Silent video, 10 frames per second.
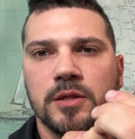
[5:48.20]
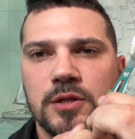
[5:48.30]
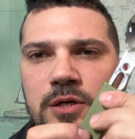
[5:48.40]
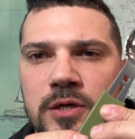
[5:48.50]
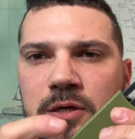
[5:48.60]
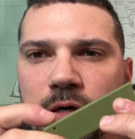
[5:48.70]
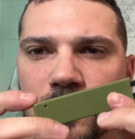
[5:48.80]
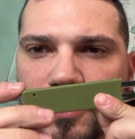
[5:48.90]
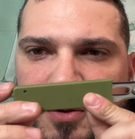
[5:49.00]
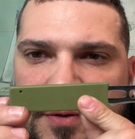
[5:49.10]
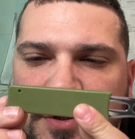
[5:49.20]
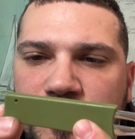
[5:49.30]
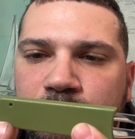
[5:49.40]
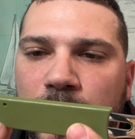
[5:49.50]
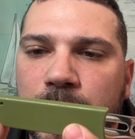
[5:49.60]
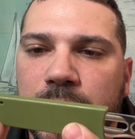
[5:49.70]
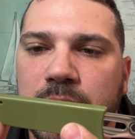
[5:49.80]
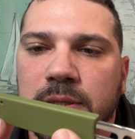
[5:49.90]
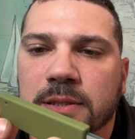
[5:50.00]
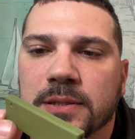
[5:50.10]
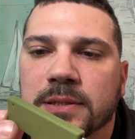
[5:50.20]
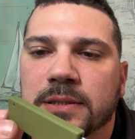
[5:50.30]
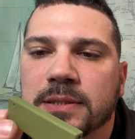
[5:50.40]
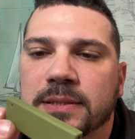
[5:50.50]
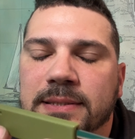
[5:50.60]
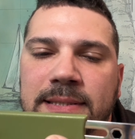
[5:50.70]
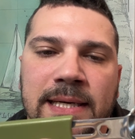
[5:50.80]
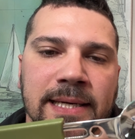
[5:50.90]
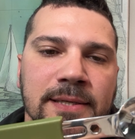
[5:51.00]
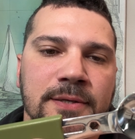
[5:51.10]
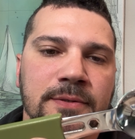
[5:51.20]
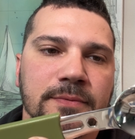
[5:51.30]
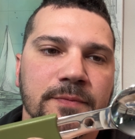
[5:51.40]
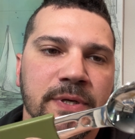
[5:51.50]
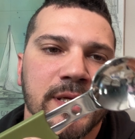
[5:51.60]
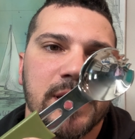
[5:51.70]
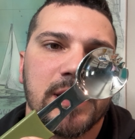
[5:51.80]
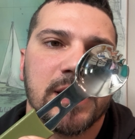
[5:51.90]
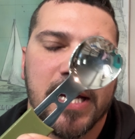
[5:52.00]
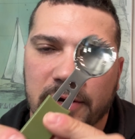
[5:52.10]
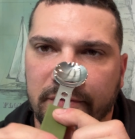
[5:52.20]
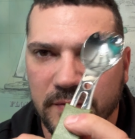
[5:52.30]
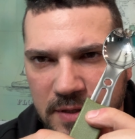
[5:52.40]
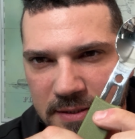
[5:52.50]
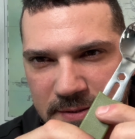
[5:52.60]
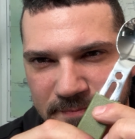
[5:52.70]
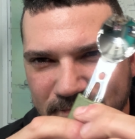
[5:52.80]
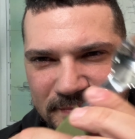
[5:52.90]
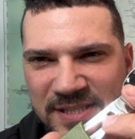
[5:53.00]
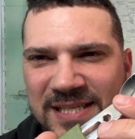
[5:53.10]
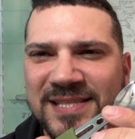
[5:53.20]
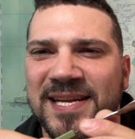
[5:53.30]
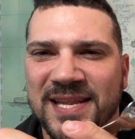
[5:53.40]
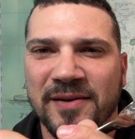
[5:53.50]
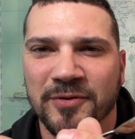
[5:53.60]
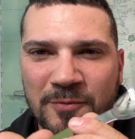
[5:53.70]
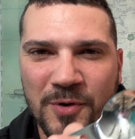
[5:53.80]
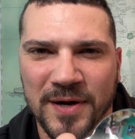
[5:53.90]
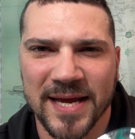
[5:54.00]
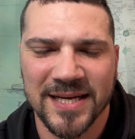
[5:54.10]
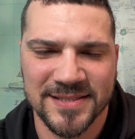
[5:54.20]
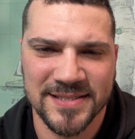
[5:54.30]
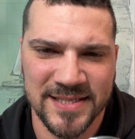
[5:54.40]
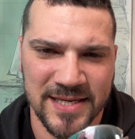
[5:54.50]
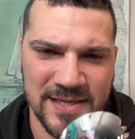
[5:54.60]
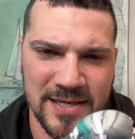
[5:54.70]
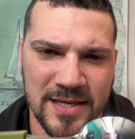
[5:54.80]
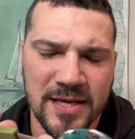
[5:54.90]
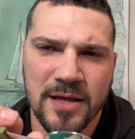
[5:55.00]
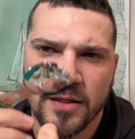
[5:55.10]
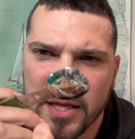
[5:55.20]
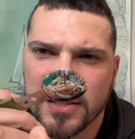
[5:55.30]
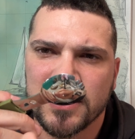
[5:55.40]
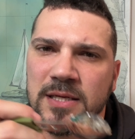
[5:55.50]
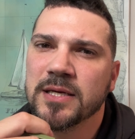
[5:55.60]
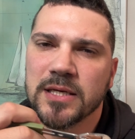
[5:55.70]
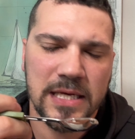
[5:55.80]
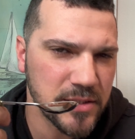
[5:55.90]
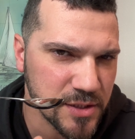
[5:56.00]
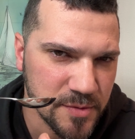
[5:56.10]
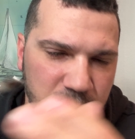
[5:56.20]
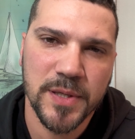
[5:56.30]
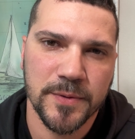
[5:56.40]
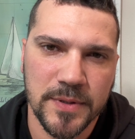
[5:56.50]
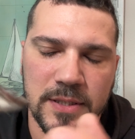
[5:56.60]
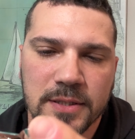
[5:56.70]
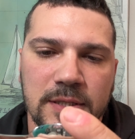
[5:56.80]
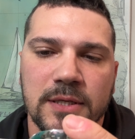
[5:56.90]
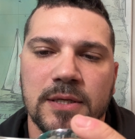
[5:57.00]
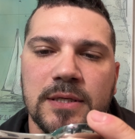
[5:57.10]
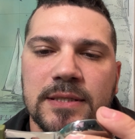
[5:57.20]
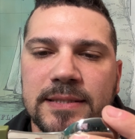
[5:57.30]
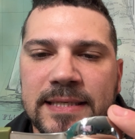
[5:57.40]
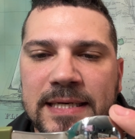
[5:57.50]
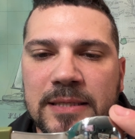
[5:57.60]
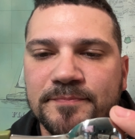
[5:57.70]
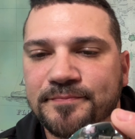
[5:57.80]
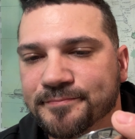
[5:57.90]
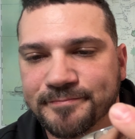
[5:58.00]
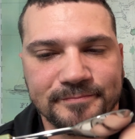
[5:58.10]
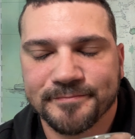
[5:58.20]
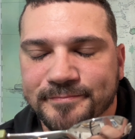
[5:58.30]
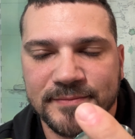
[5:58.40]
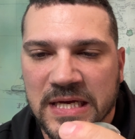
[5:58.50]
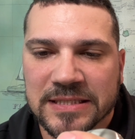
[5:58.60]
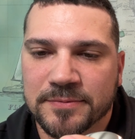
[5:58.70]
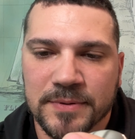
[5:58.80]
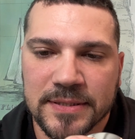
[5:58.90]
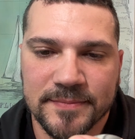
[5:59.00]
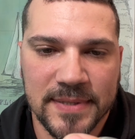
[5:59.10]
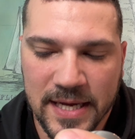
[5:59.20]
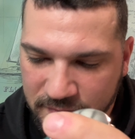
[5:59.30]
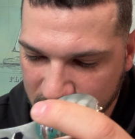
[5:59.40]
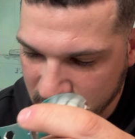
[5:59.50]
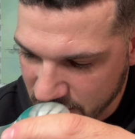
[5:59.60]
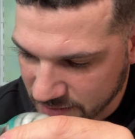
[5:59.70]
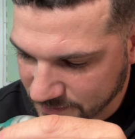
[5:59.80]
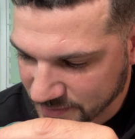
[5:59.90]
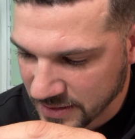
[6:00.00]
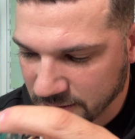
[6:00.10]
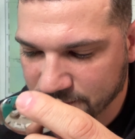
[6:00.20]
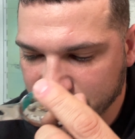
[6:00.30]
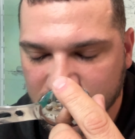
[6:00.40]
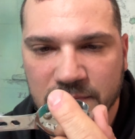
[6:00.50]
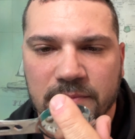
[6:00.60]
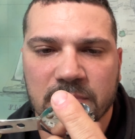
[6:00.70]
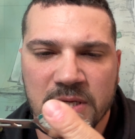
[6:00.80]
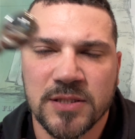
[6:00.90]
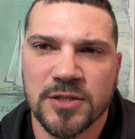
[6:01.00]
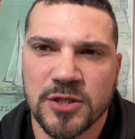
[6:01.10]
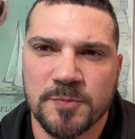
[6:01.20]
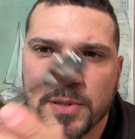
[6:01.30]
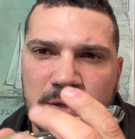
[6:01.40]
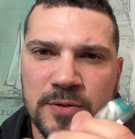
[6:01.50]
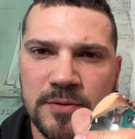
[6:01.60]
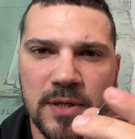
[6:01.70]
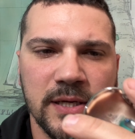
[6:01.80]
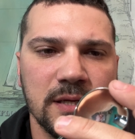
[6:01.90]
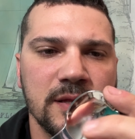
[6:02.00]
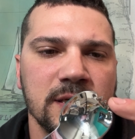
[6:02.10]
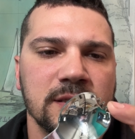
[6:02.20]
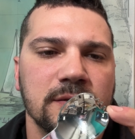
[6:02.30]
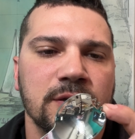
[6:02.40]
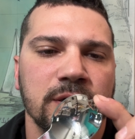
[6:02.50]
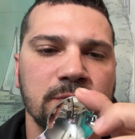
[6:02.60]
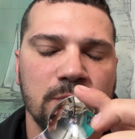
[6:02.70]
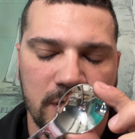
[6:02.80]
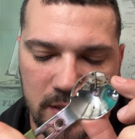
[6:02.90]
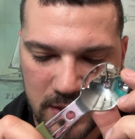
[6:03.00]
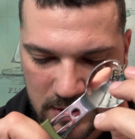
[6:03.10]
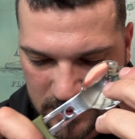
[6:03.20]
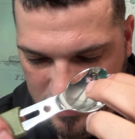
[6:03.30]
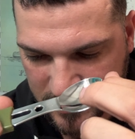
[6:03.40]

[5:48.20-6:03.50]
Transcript: The good old spork. I don't really care for these because they never work as intended. This is a spoon. Um, that's what I think it is. So this is a spoon. I, this could work.